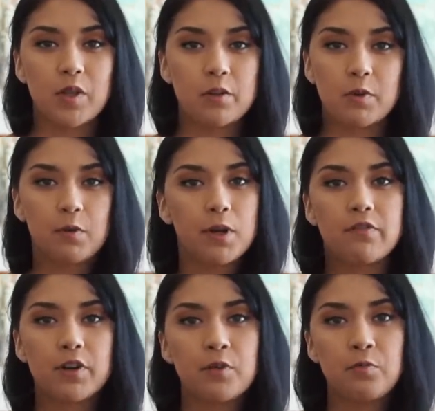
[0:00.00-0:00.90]
underwear,
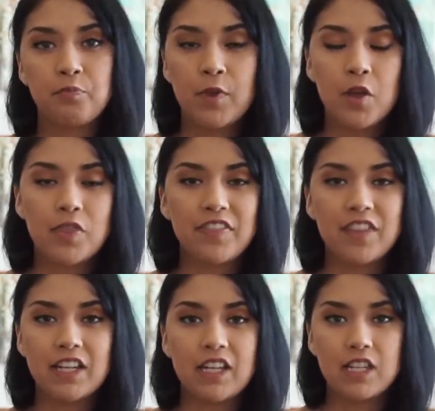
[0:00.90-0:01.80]
whatever that
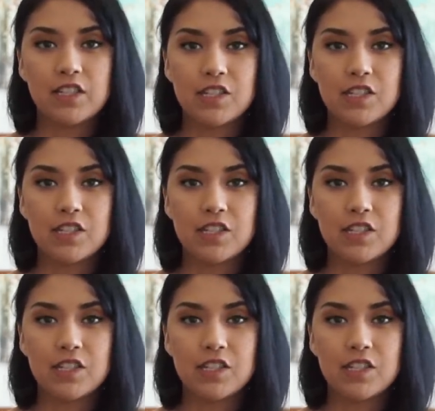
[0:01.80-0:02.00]
they need.